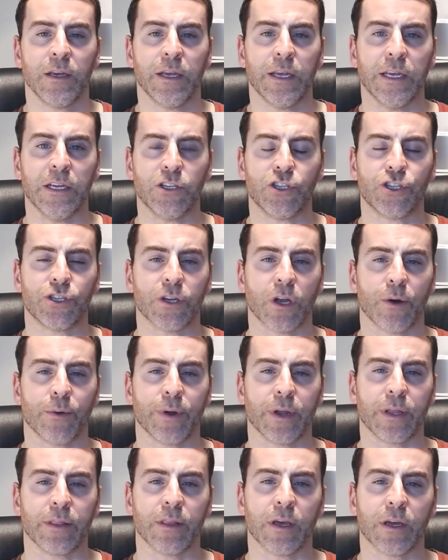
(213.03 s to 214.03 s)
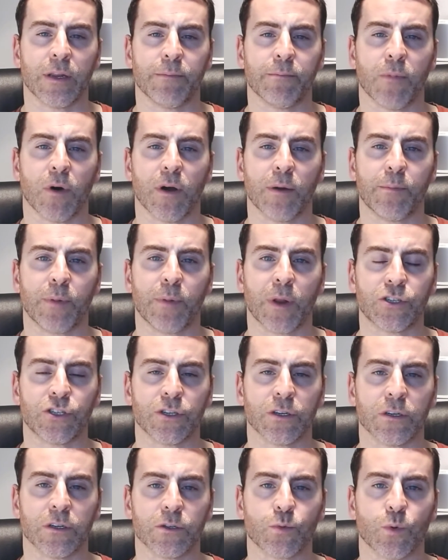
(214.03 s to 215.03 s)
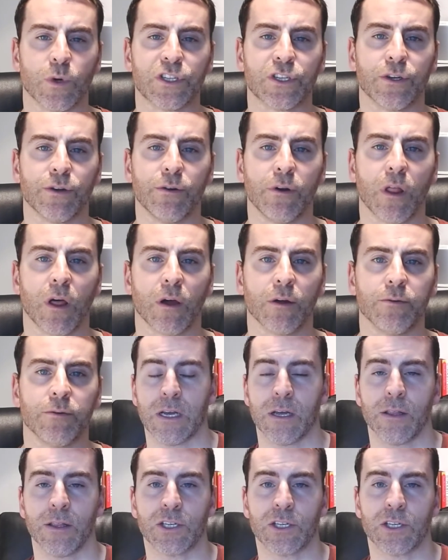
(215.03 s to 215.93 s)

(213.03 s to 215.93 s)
is showing that my blood sugars were too low.